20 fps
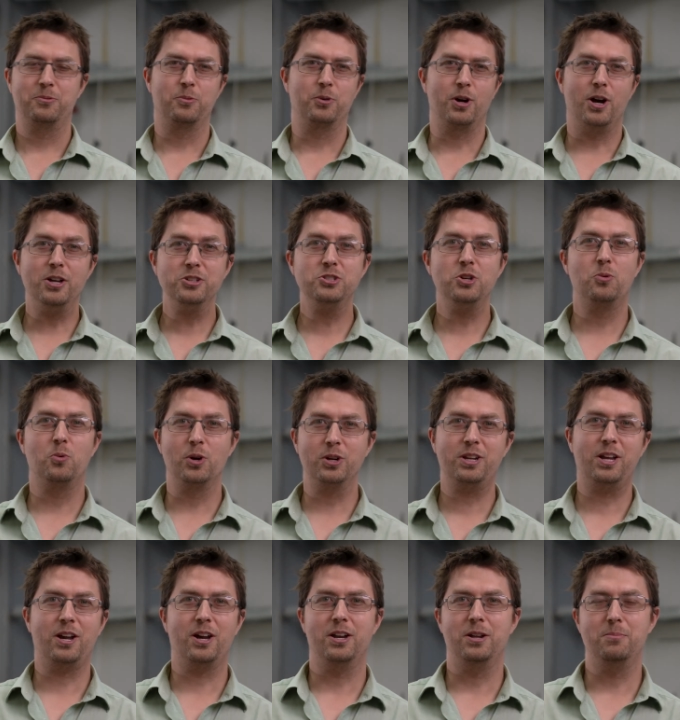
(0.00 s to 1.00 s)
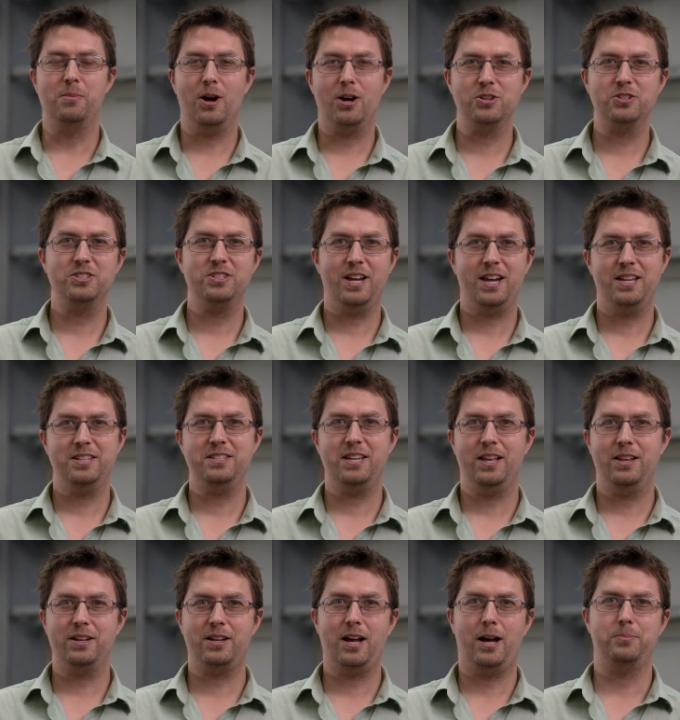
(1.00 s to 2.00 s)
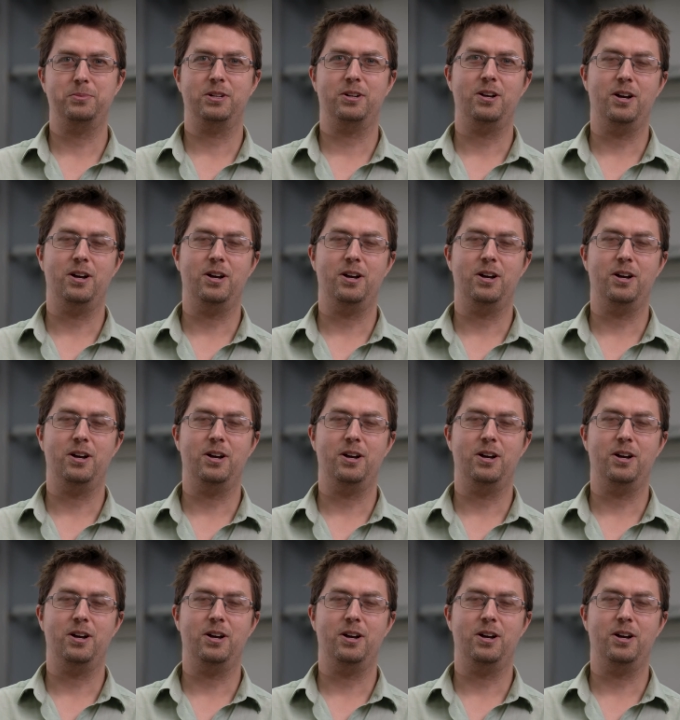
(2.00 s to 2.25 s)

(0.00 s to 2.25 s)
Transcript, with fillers: we're also working on a Mars Science helicopter